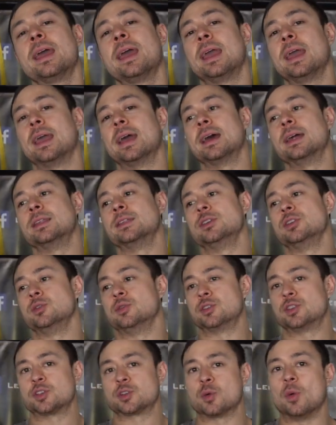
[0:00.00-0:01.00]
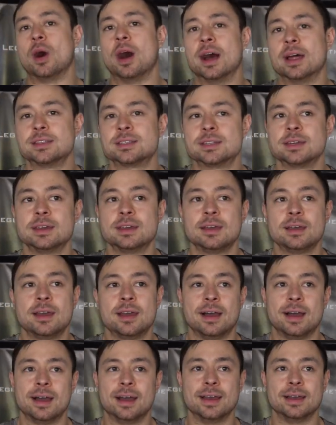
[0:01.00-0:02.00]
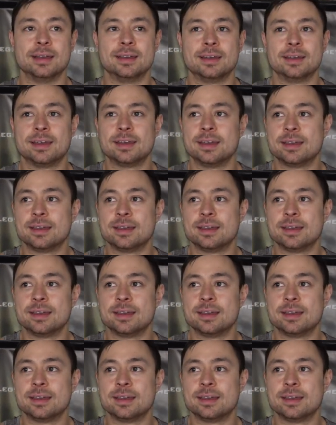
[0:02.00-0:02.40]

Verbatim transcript: and you squat, uh,